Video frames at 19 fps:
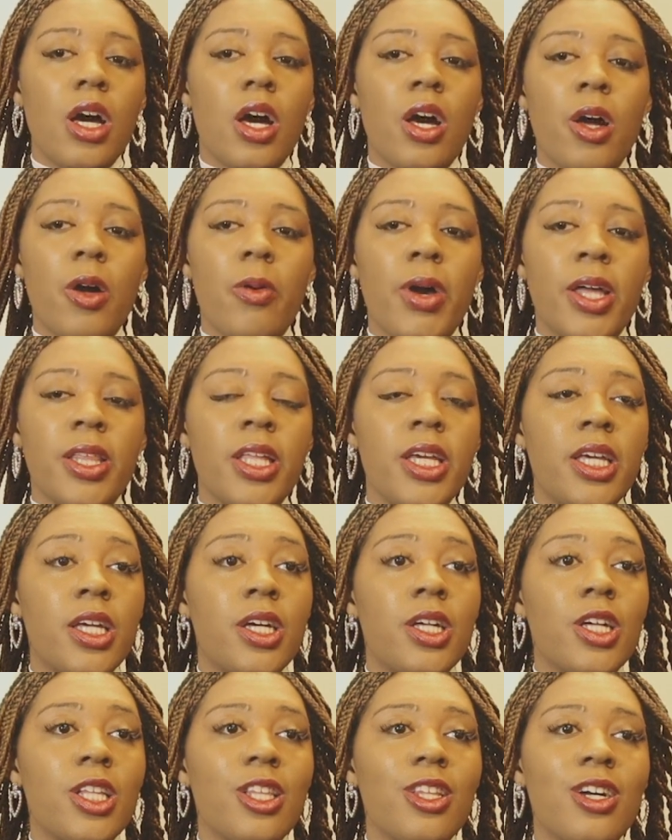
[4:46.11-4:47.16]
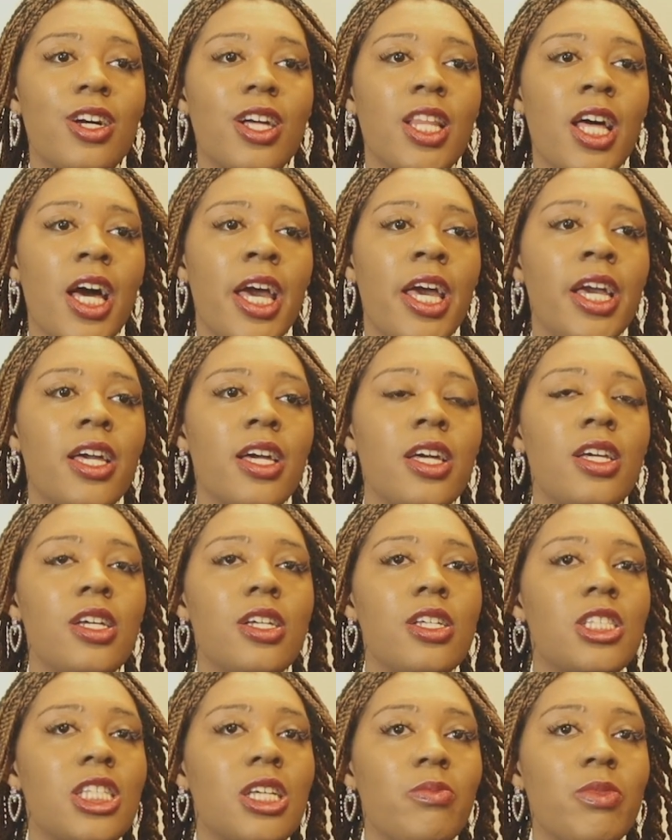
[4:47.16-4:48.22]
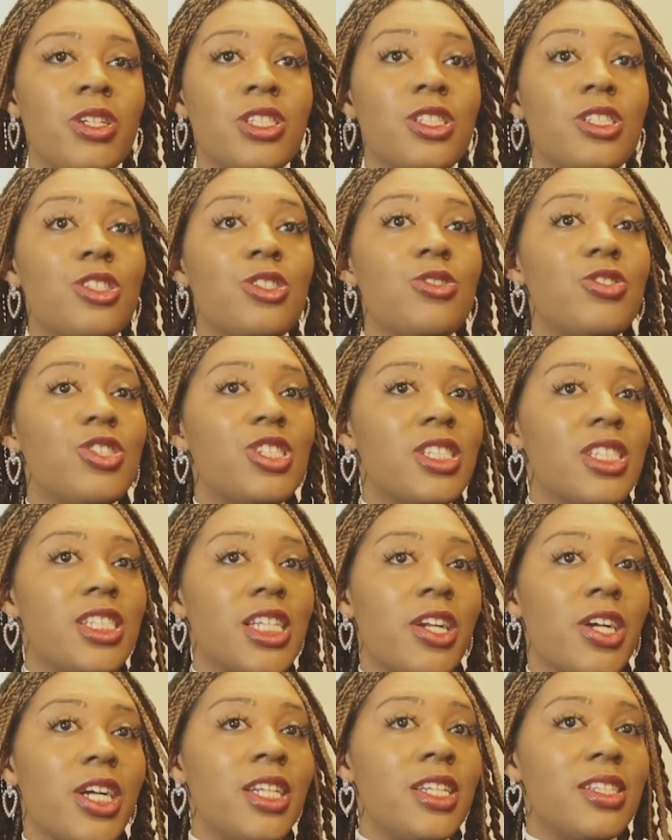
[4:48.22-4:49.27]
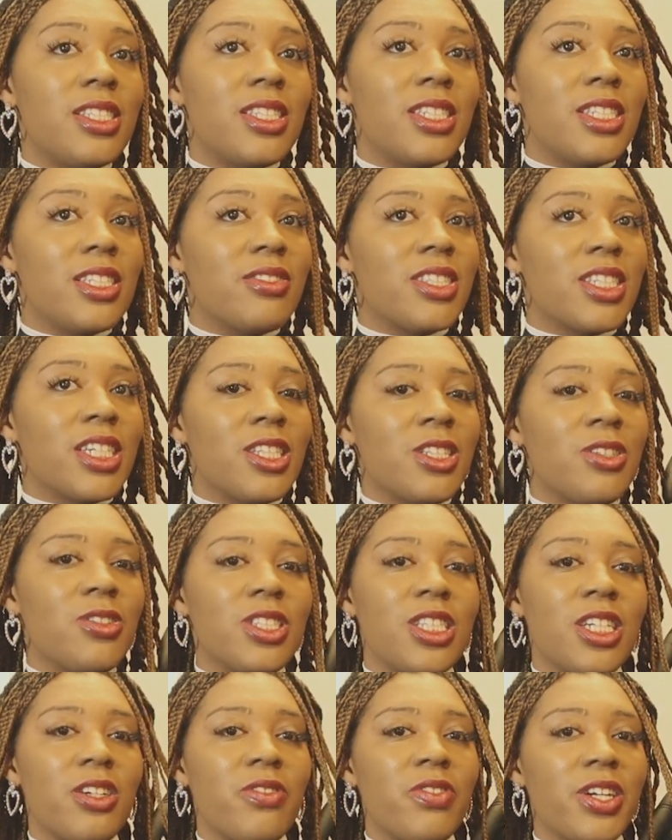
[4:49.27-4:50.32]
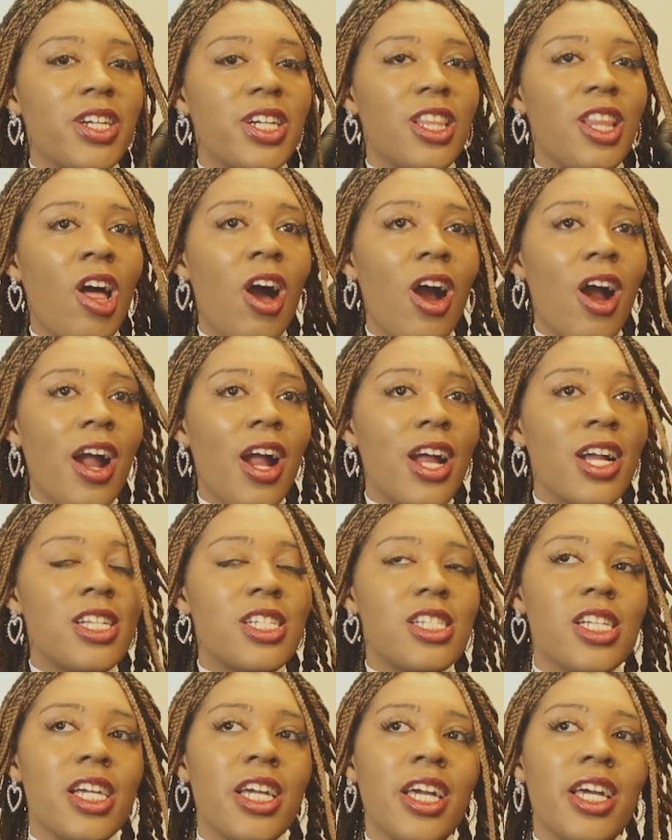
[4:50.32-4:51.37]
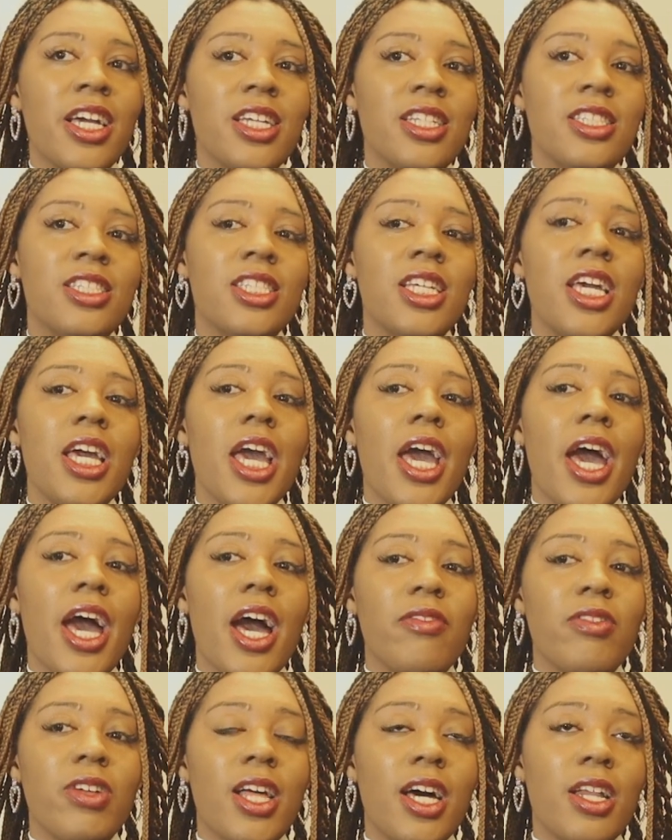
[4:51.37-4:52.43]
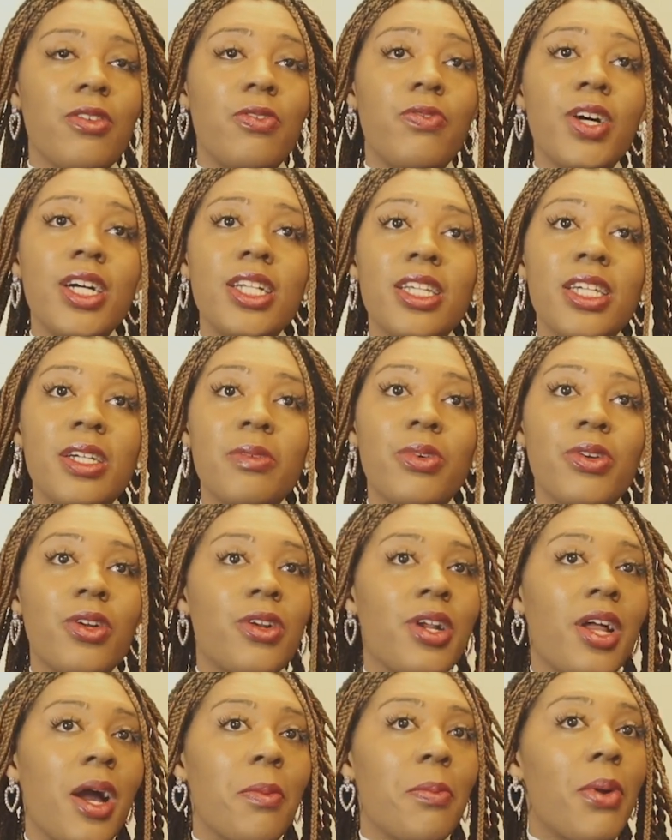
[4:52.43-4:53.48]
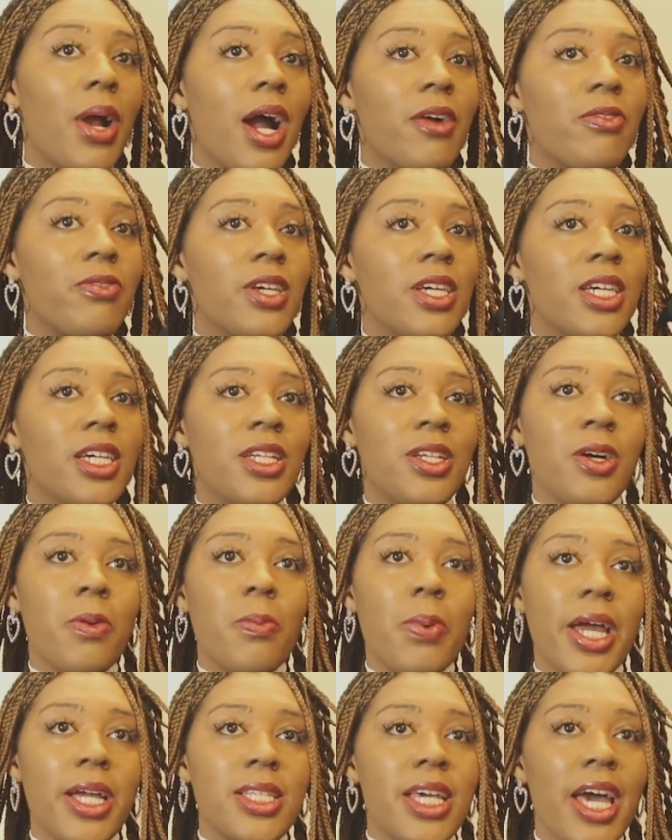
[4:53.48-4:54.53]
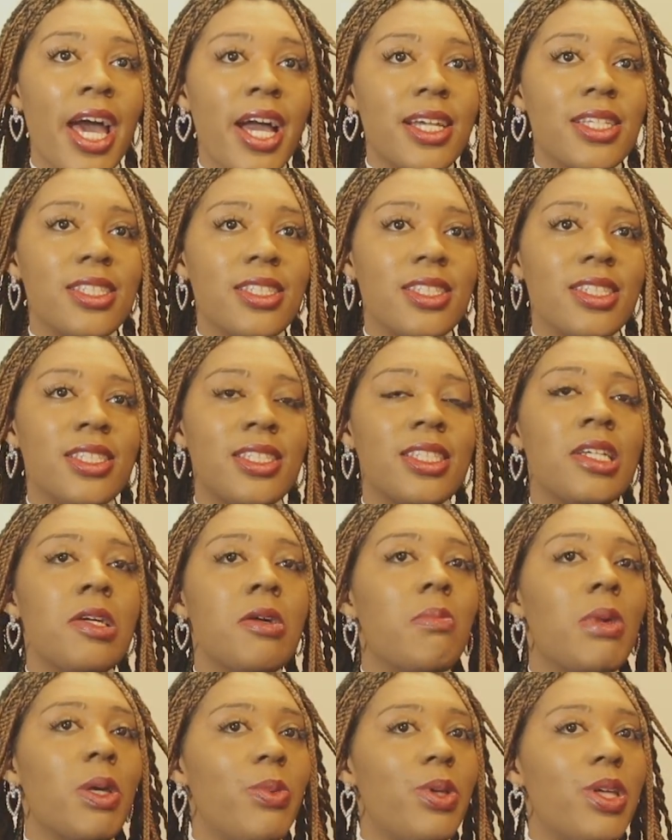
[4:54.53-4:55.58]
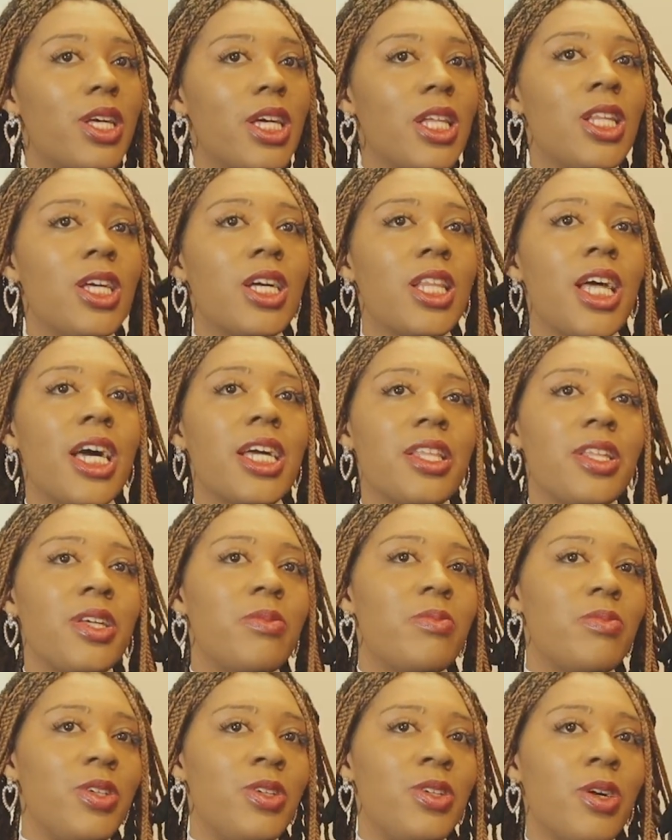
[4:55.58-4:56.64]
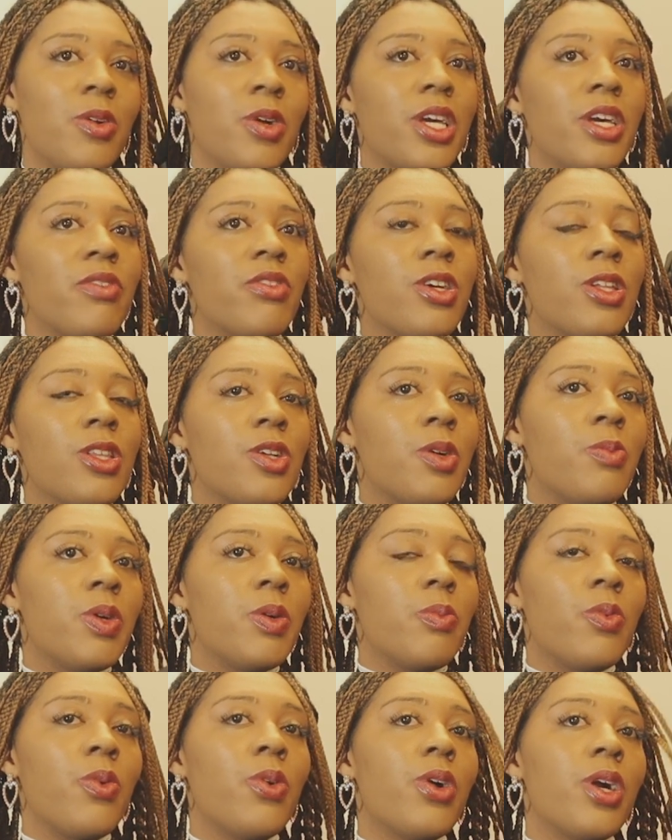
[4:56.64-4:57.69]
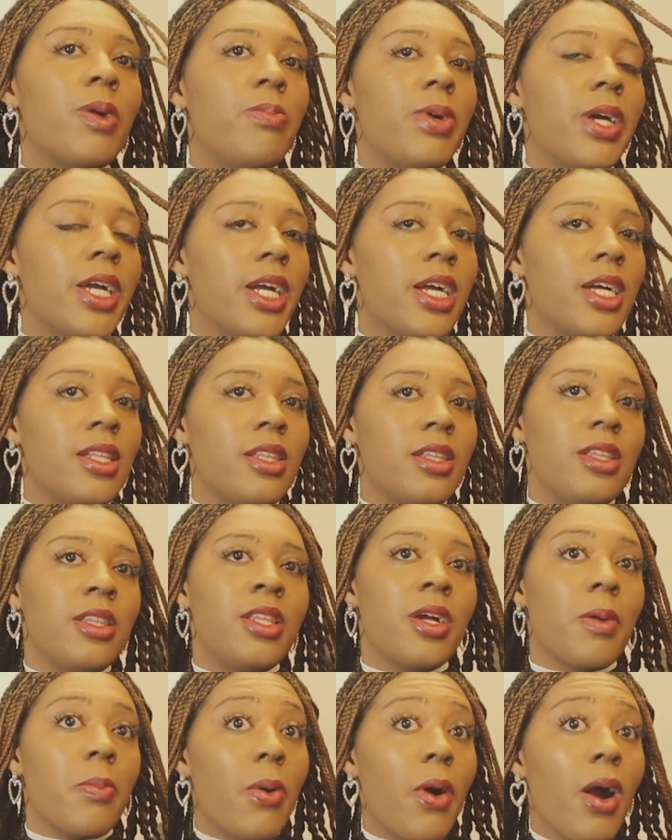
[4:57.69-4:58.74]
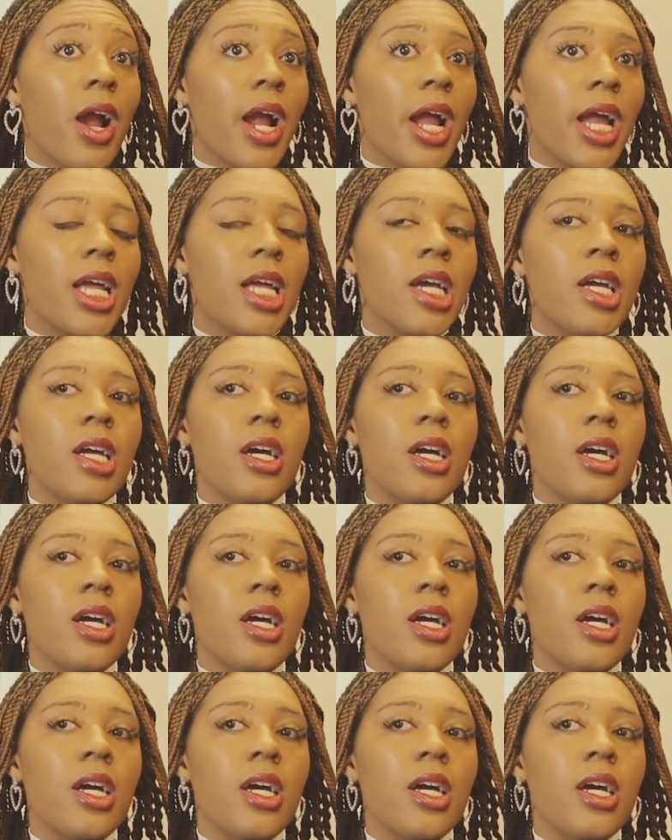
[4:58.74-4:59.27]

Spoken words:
I think it could look like some institutions that are in the city of St. Louis that are very large and have a lot of funding but are nonprofit and don't pay taxes. Maybe it can look like them, giving a little bit more and paying their part.